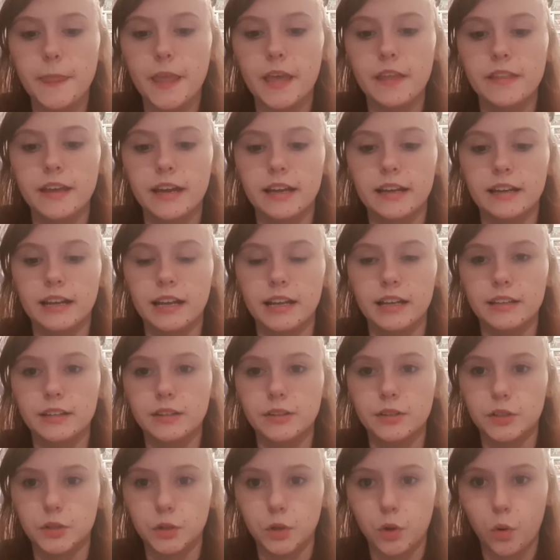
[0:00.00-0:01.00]
and then like
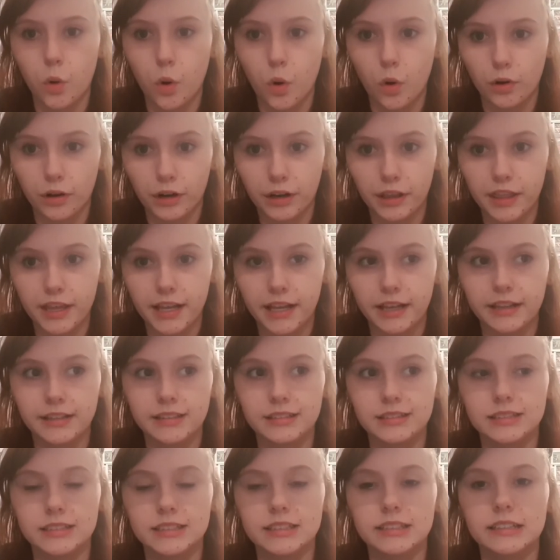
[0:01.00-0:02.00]
corn
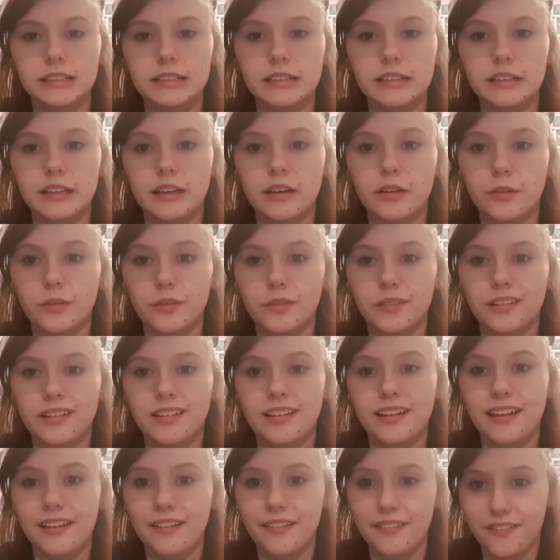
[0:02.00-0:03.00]
things,
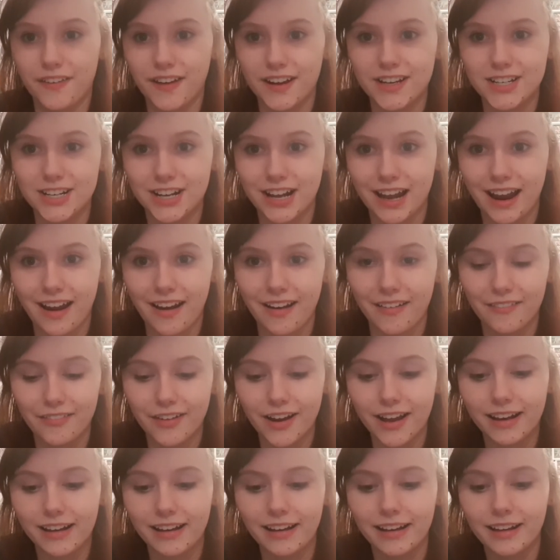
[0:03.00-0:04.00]
like vegetarian
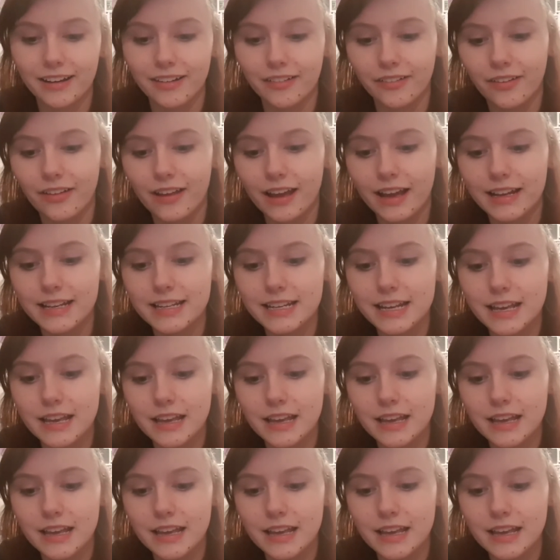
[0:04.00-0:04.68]
friendly and all that.